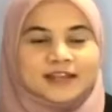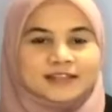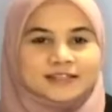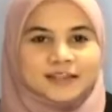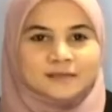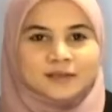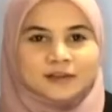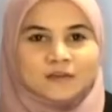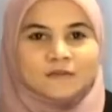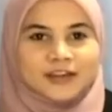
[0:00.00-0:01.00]
the
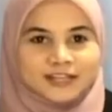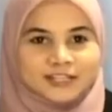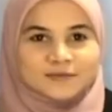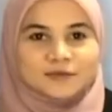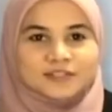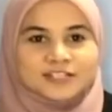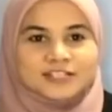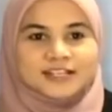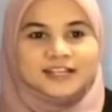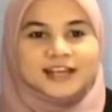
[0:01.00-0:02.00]
statement of financial
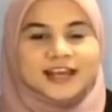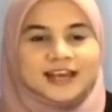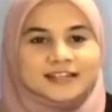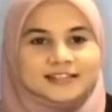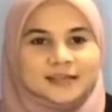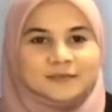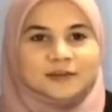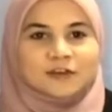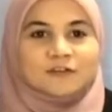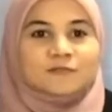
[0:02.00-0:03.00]
position and the
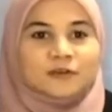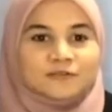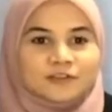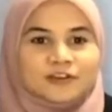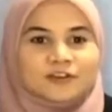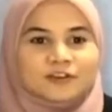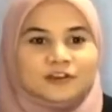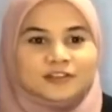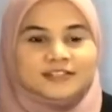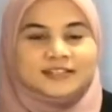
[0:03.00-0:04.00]
statement of profit or
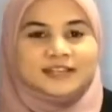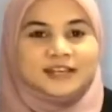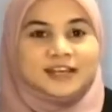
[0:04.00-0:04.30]
loss.